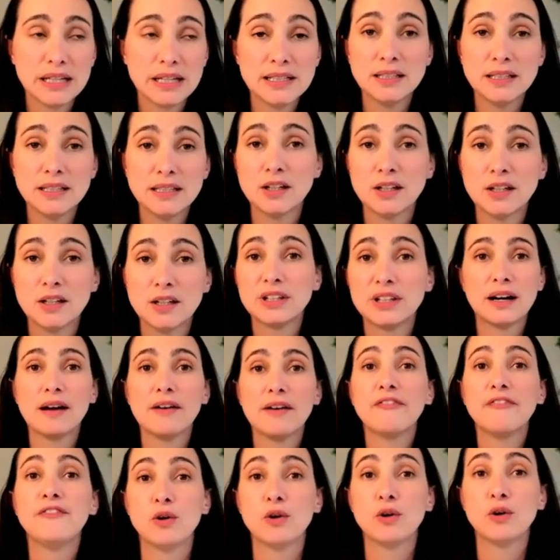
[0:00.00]
you know there are a
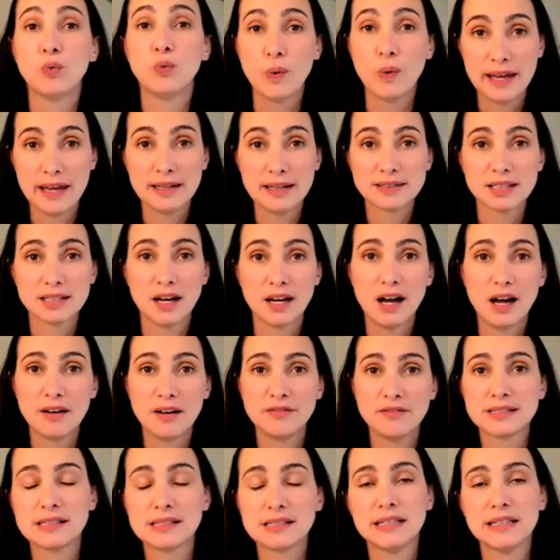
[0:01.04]
few ways
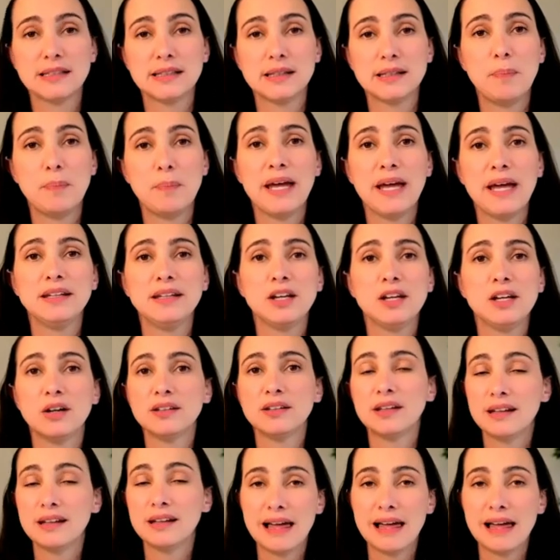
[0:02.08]
obviously depending
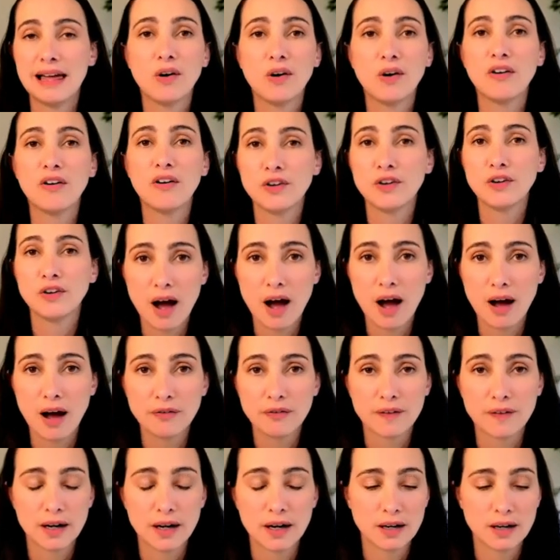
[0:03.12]
on the level of your
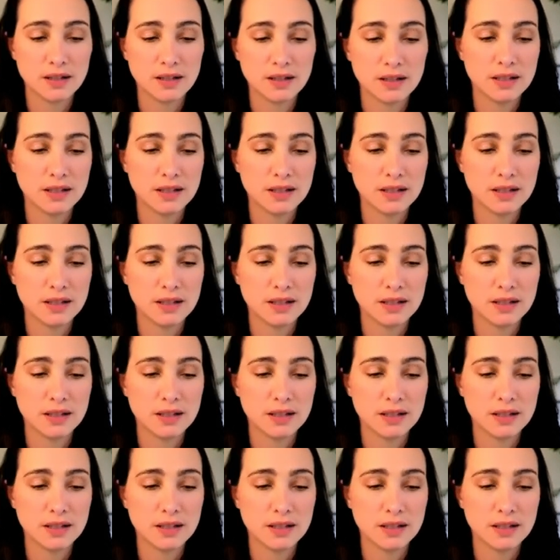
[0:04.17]
offer